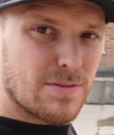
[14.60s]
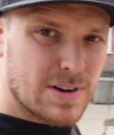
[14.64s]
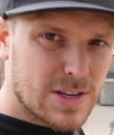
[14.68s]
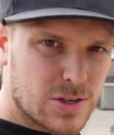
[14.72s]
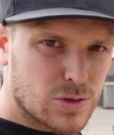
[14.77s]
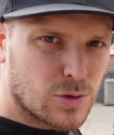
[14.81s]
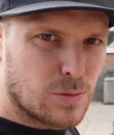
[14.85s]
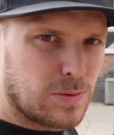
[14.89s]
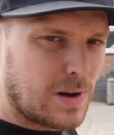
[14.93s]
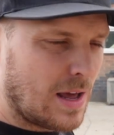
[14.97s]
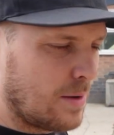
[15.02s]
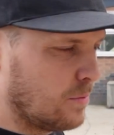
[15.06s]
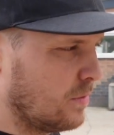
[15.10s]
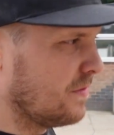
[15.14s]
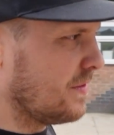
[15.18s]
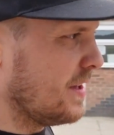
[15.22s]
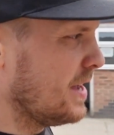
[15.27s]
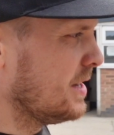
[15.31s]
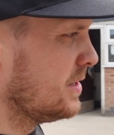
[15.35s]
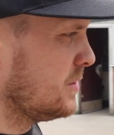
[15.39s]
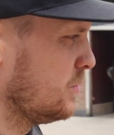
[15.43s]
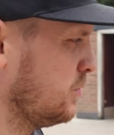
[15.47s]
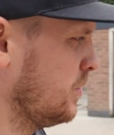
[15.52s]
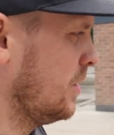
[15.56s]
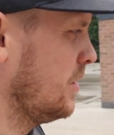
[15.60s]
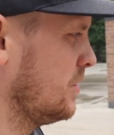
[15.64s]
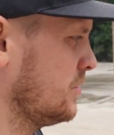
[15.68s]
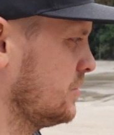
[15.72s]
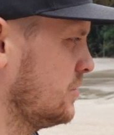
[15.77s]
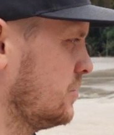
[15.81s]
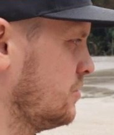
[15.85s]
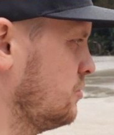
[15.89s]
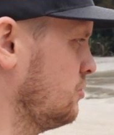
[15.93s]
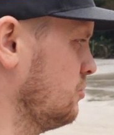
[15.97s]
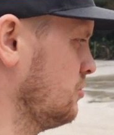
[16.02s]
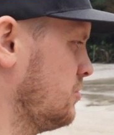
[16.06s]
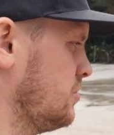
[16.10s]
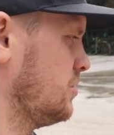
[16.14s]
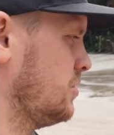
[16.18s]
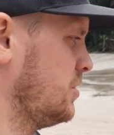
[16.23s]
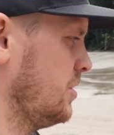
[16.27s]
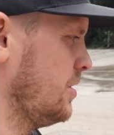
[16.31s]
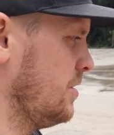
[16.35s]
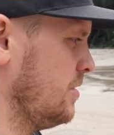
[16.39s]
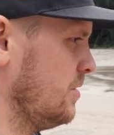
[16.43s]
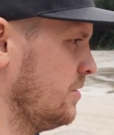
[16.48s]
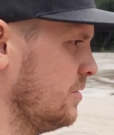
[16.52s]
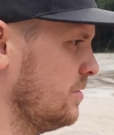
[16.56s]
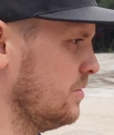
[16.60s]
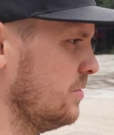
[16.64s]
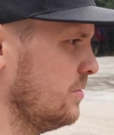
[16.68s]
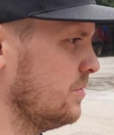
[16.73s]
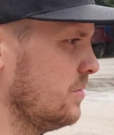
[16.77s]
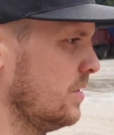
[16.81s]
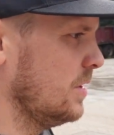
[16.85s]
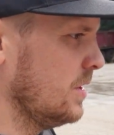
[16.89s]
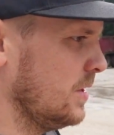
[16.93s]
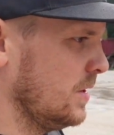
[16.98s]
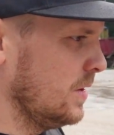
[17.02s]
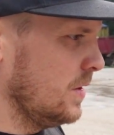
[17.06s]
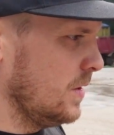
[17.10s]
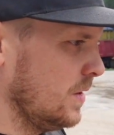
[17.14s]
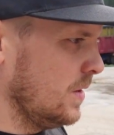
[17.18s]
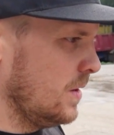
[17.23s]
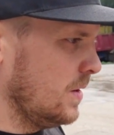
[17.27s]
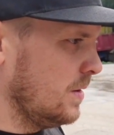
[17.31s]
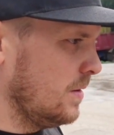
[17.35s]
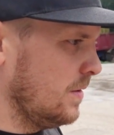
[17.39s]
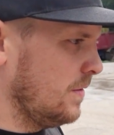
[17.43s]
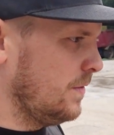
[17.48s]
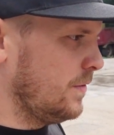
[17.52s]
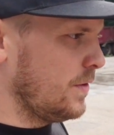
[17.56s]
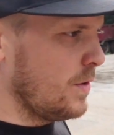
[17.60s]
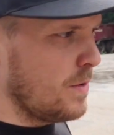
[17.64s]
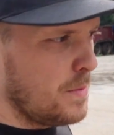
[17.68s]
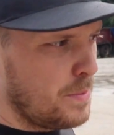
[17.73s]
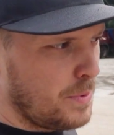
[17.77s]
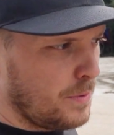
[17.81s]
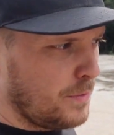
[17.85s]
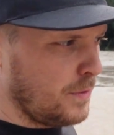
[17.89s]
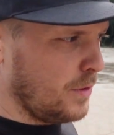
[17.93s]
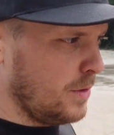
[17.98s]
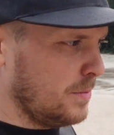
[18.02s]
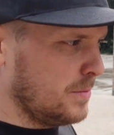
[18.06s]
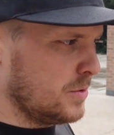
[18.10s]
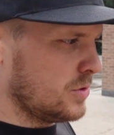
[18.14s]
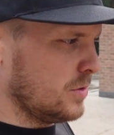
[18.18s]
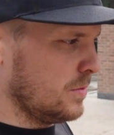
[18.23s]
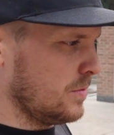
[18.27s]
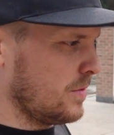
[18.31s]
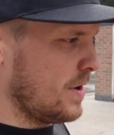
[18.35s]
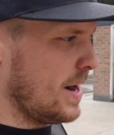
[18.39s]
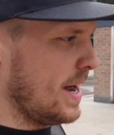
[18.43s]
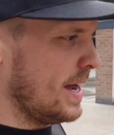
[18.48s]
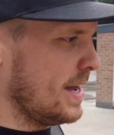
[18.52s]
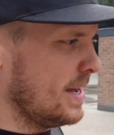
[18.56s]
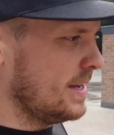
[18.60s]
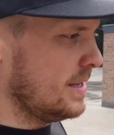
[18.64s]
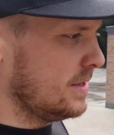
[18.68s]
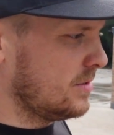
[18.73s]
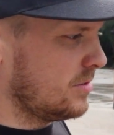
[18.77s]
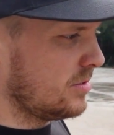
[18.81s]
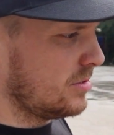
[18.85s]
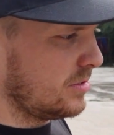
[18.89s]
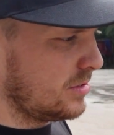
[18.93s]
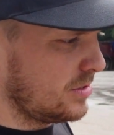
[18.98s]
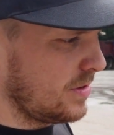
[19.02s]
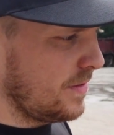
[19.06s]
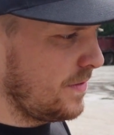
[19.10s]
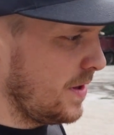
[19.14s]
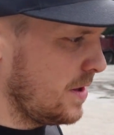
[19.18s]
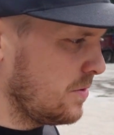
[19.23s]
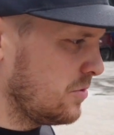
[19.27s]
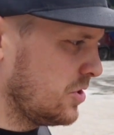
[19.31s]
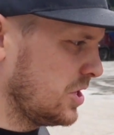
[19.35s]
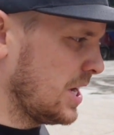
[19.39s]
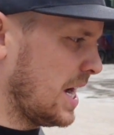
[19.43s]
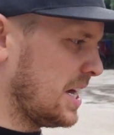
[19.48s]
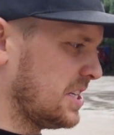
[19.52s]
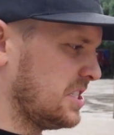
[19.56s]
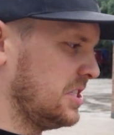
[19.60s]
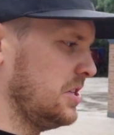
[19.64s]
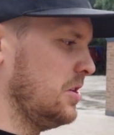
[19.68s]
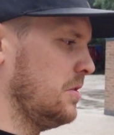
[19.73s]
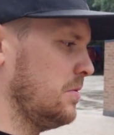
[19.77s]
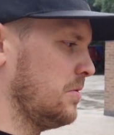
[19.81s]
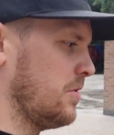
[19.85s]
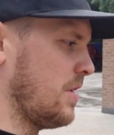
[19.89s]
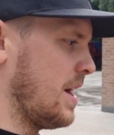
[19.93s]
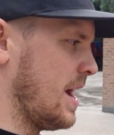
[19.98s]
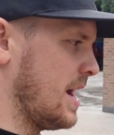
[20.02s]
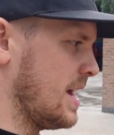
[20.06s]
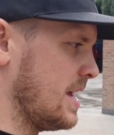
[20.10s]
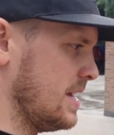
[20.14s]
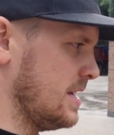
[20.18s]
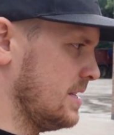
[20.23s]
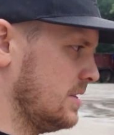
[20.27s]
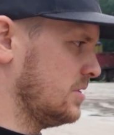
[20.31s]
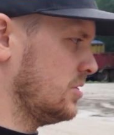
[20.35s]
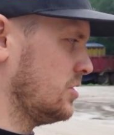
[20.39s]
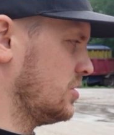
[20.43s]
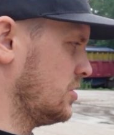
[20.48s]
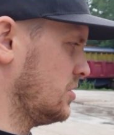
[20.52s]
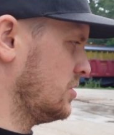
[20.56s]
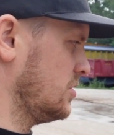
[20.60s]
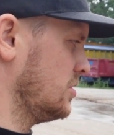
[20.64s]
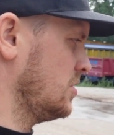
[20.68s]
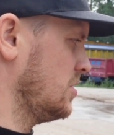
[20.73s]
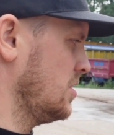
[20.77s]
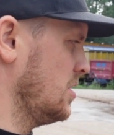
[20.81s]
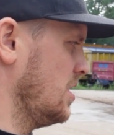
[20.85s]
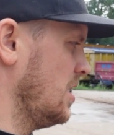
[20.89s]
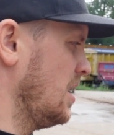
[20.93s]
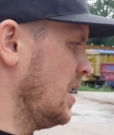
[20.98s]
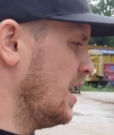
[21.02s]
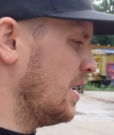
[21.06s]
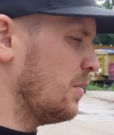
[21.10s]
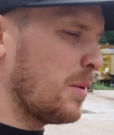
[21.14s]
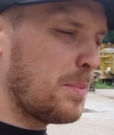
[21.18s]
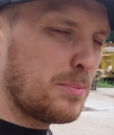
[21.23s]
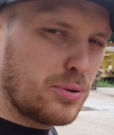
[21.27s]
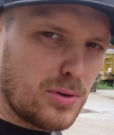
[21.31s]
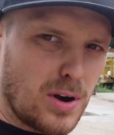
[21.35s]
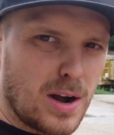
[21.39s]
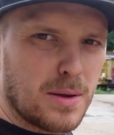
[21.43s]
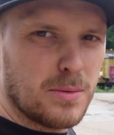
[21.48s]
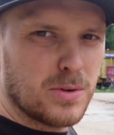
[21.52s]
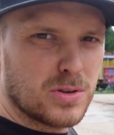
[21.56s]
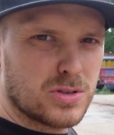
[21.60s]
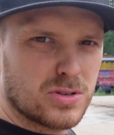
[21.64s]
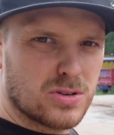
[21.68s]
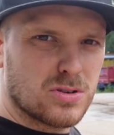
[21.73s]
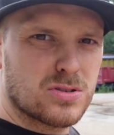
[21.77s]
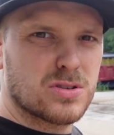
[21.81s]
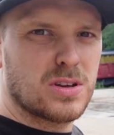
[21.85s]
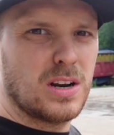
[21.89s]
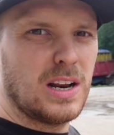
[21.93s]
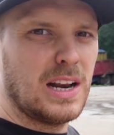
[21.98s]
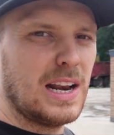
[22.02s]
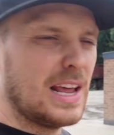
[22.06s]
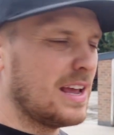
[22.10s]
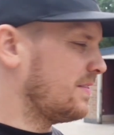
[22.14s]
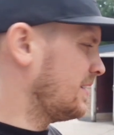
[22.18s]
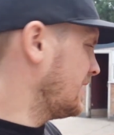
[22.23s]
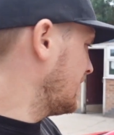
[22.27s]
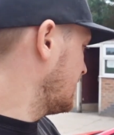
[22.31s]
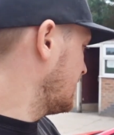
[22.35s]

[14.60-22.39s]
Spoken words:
original plan with this was just to a few performance upgrades, a few chassis upgrades, and we're pretty much just going to leave the